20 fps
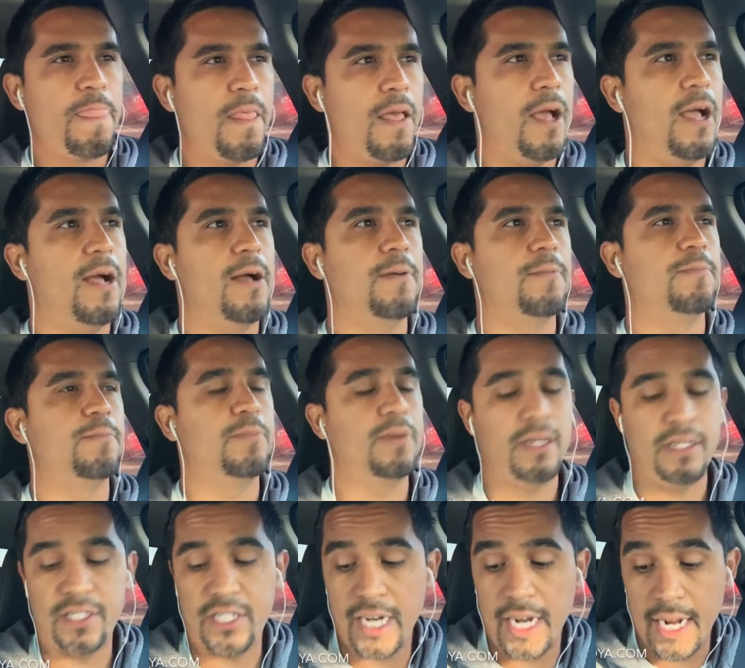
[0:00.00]

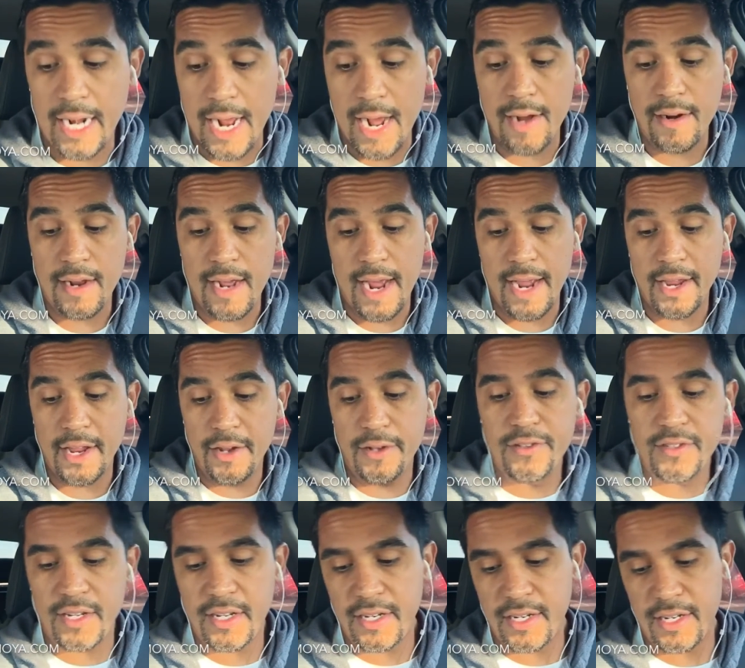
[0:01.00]
But check it out. I
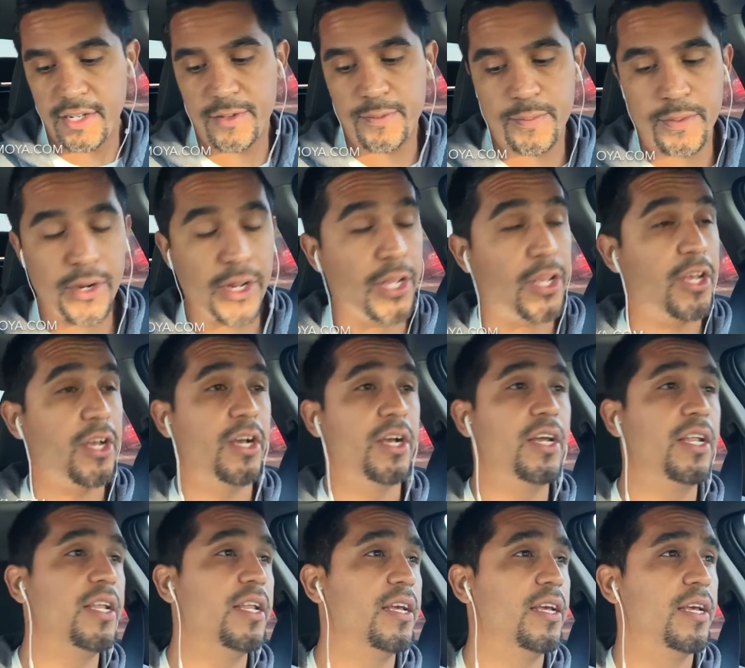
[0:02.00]
use it. It's pretty
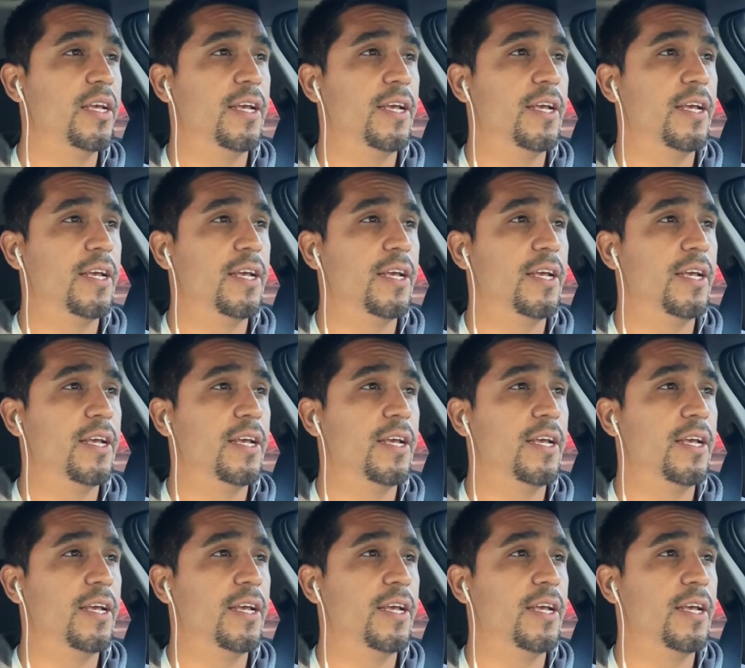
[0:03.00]
good.